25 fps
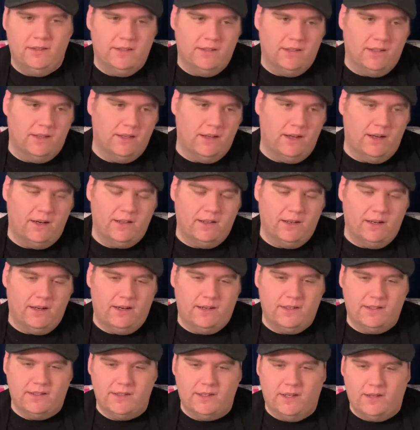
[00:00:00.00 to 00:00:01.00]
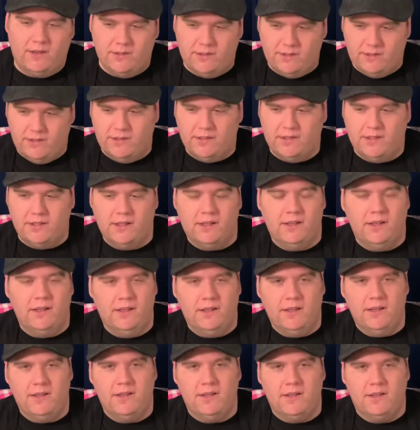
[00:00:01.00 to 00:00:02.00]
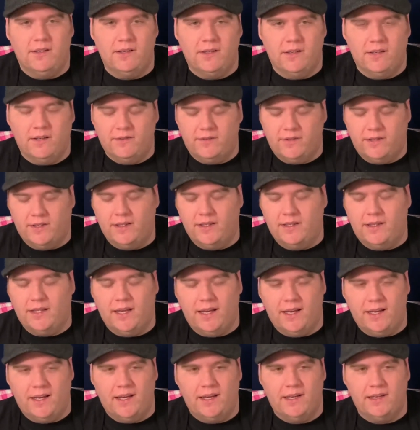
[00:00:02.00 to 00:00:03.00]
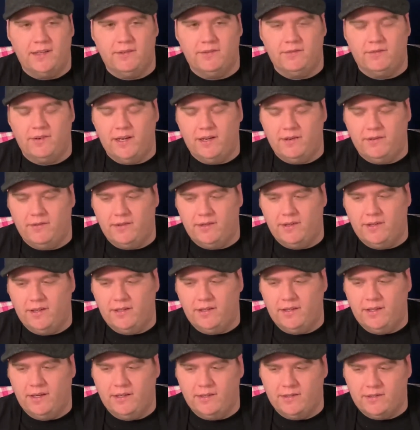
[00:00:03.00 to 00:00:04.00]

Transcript: lot, a lot of sauce, just a, enough to get that hint of flavoring in there.